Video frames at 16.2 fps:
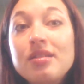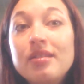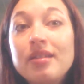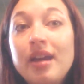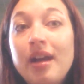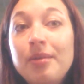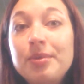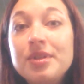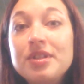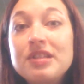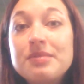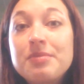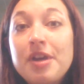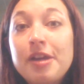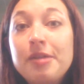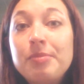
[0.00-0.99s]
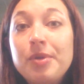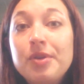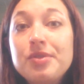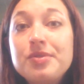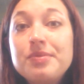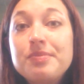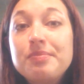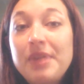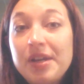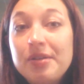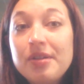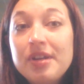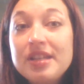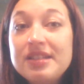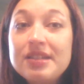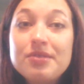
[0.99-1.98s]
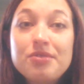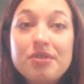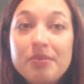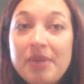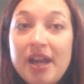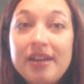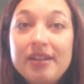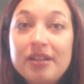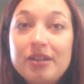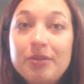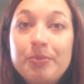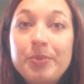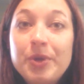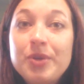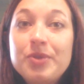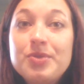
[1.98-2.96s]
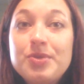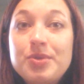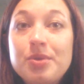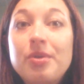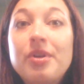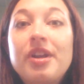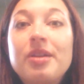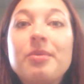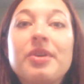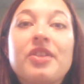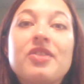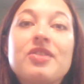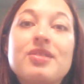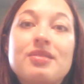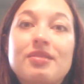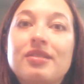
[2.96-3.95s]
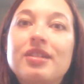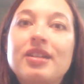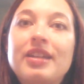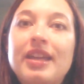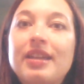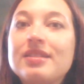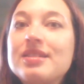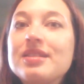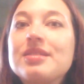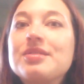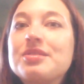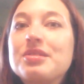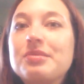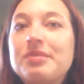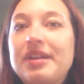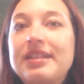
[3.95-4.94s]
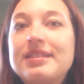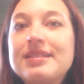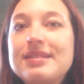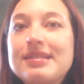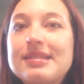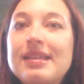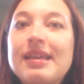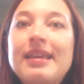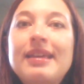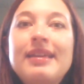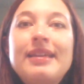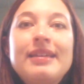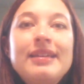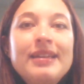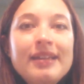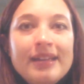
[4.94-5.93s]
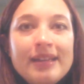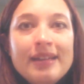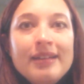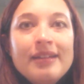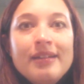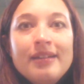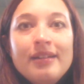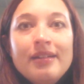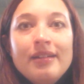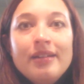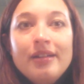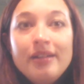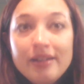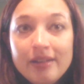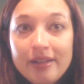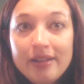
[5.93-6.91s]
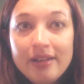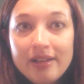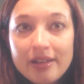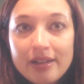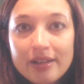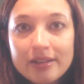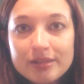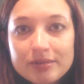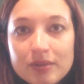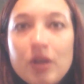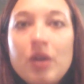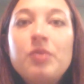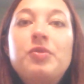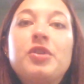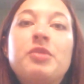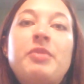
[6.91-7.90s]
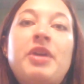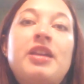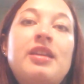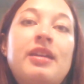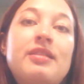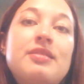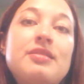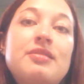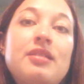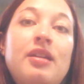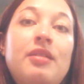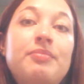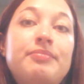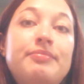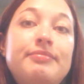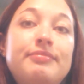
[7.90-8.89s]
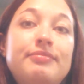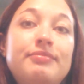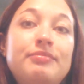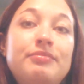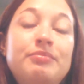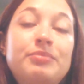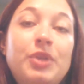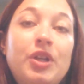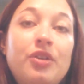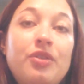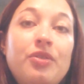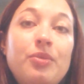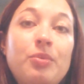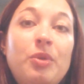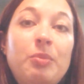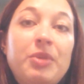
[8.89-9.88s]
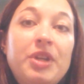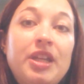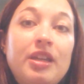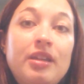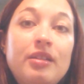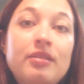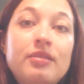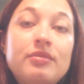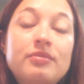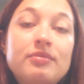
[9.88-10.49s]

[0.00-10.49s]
That was my crazy traumatic birth story with surrogate twins. Hopefully my next birth will be